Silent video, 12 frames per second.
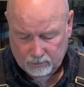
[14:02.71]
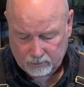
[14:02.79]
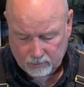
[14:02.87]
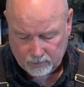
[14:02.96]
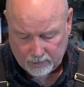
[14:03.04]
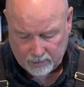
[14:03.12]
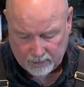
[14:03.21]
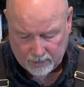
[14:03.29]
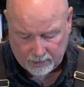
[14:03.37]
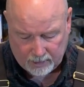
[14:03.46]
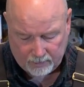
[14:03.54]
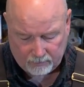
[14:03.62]
to it. I
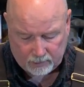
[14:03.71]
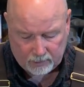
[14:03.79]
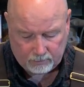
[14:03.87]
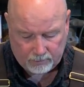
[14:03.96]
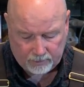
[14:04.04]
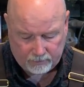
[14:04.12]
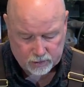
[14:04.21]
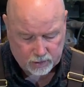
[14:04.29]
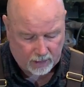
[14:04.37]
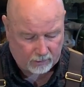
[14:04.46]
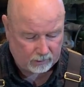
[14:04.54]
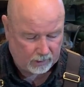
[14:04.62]
gave a little bit of a
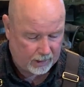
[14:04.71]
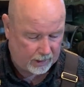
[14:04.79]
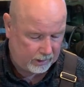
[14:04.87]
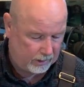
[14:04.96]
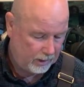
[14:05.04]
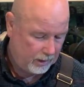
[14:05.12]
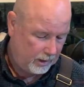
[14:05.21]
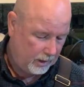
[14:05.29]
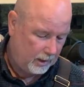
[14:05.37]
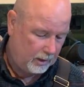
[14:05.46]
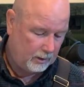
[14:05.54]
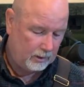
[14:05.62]
shadow line
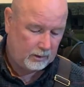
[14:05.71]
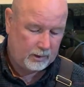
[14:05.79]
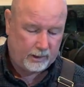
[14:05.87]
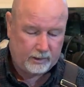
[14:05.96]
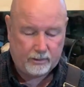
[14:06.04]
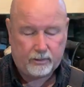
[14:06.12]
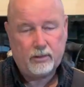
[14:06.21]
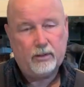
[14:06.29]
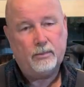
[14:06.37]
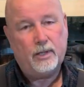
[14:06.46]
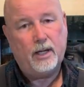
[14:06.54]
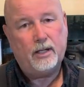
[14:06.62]
and lightness to the
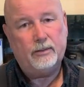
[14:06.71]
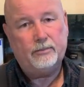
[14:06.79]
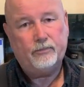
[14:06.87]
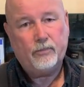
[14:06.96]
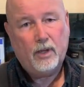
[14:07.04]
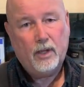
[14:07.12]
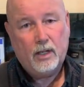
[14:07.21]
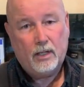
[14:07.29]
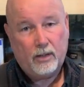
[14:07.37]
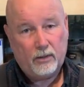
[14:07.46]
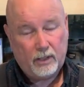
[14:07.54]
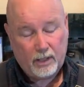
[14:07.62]
bottom.
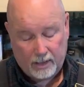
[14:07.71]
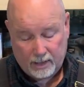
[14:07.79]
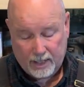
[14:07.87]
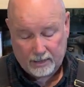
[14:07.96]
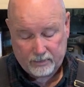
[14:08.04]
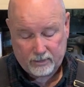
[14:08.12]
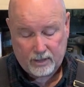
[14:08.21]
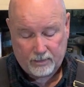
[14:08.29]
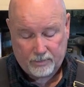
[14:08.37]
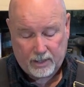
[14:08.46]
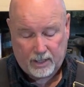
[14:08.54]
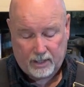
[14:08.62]
Now the last
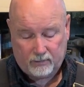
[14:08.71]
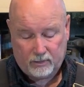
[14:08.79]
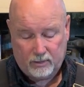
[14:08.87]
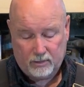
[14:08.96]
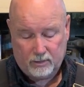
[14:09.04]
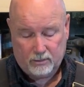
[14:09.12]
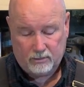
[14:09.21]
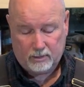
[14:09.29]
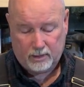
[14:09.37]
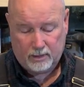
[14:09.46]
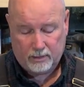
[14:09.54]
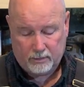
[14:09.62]
step I have to do
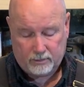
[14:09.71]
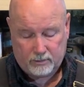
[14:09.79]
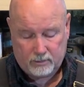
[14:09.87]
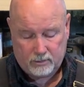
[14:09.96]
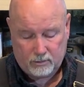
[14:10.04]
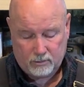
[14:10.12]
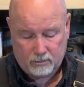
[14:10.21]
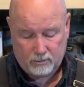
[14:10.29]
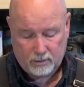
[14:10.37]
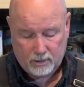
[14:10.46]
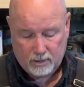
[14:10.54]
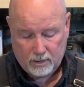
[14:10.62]
is to
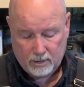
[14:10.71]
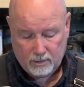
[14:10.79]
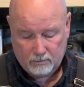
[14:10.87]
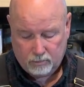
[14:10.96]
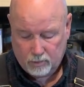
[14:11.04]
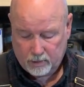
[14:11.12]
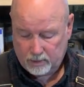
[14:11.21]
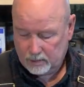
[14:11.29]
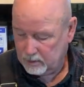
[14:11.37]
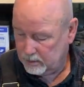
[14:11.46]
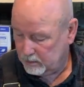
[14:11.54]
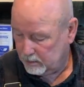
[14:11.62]
put
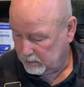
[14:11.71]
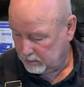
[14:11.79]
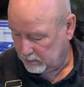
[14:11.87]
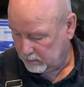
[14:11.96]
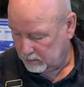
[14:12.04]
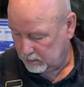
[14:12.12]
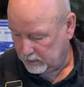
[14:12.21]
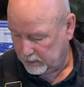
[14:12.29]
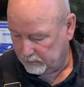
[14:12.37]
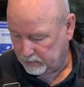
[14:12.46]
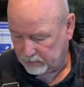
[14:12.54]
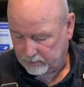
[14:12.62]
little
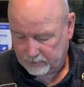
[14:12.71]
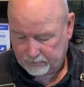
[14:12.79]
clips